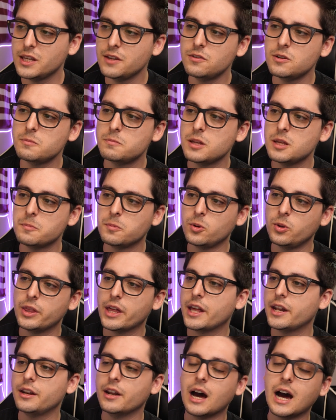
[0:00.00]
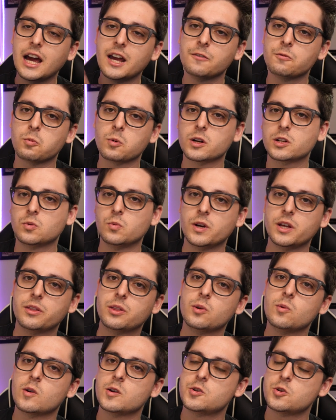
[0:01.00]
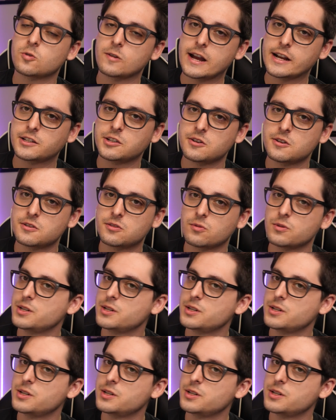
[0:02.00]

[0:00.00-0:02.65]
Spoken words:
Even people that I've worked with who are directors